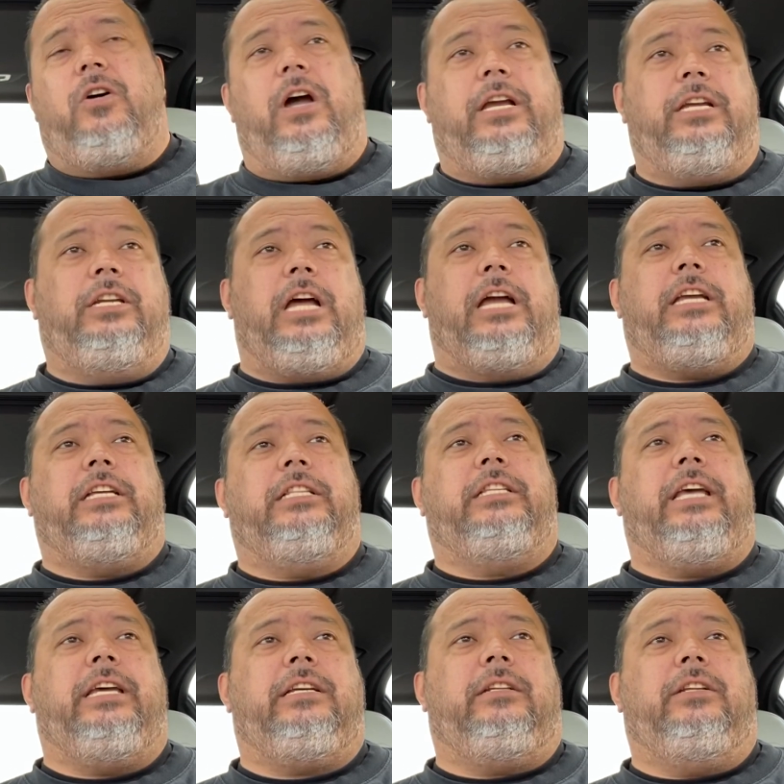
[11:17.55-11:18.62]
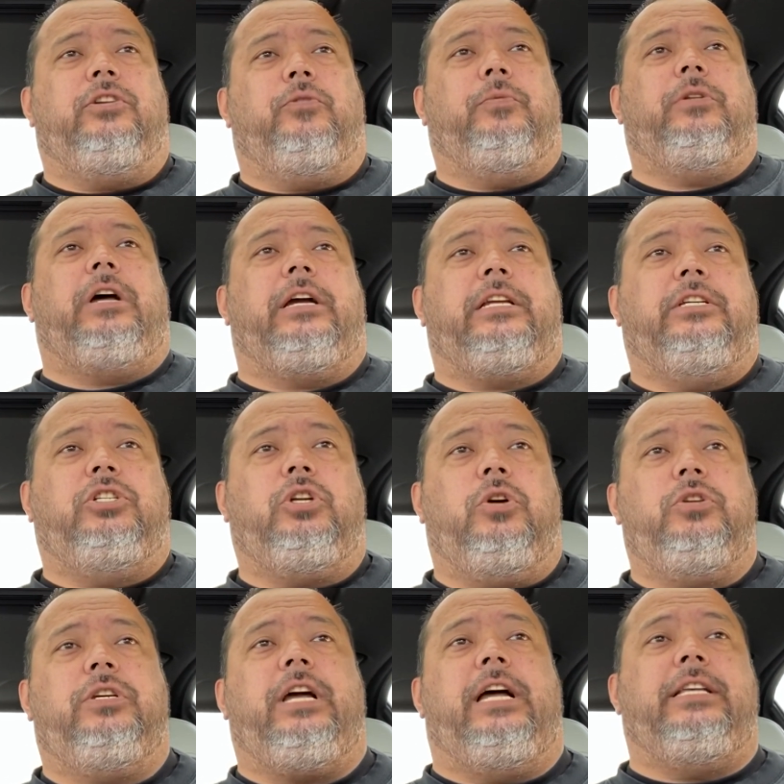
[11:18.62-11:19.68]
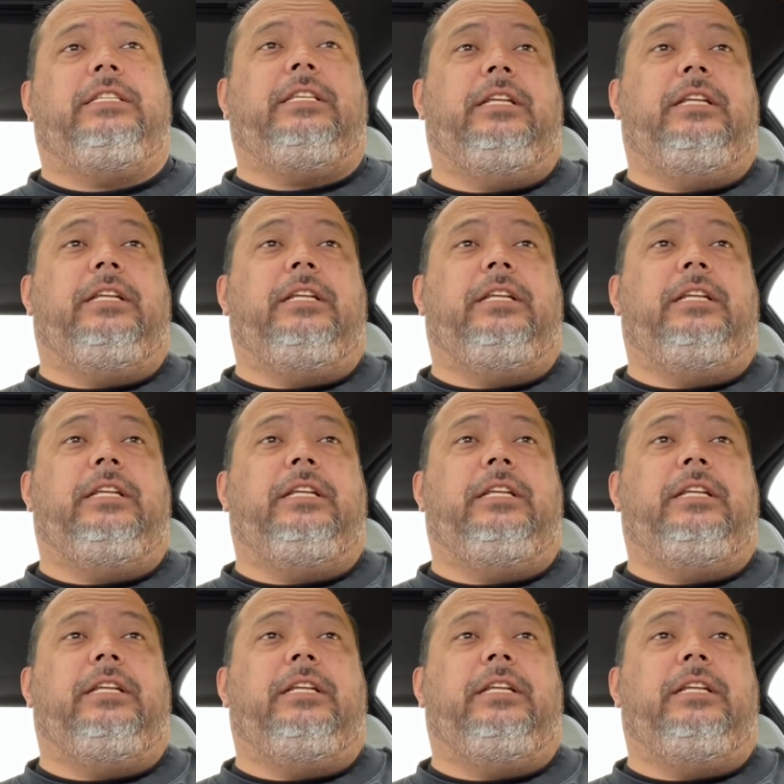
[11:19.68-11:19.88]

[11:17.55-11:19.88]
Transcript: I could show you guys